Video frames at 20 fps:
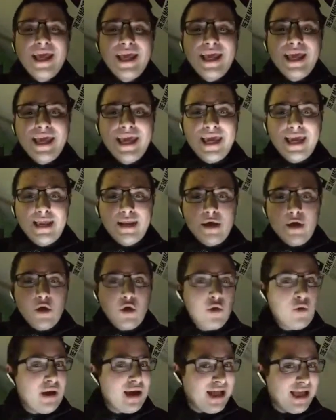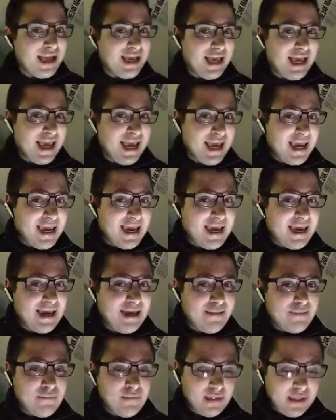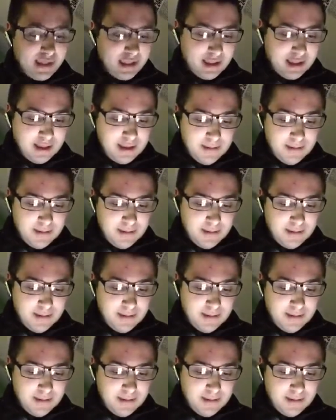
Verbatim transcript: Keno games.